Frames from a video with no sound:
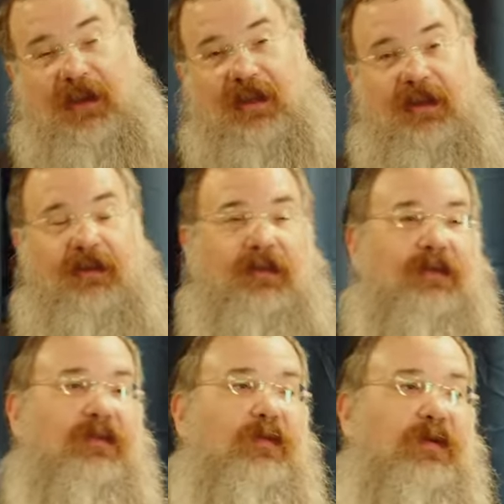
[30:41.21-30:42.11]
when he
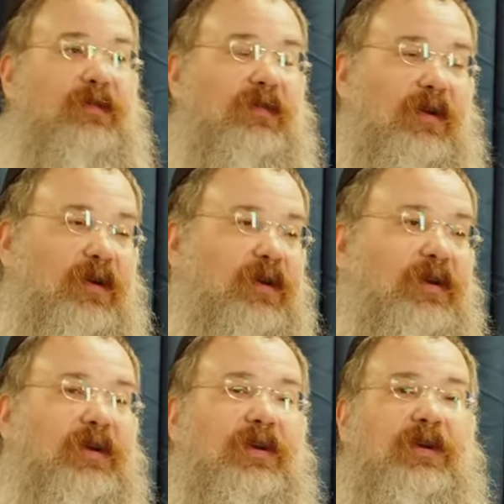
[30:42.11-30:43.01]
listens to a
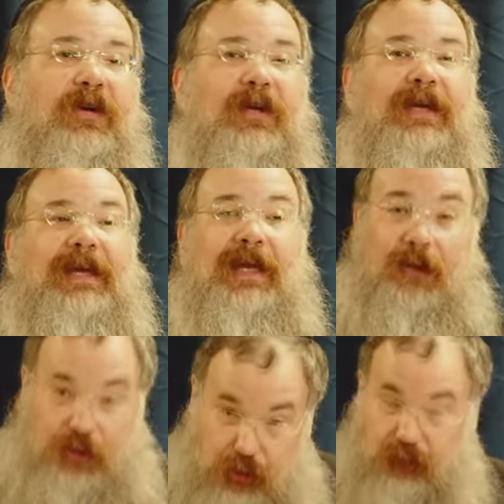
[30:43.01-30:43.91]
song,
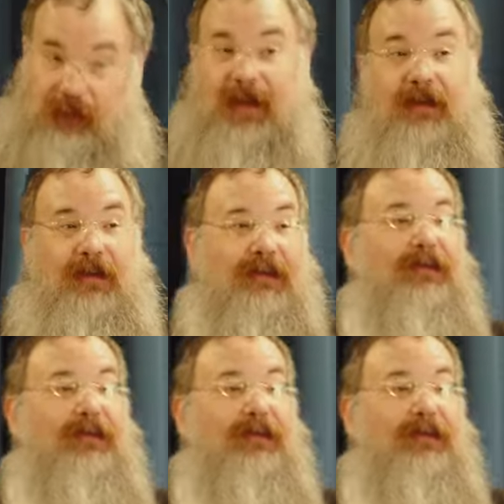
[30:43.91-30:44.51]
it'll trigger a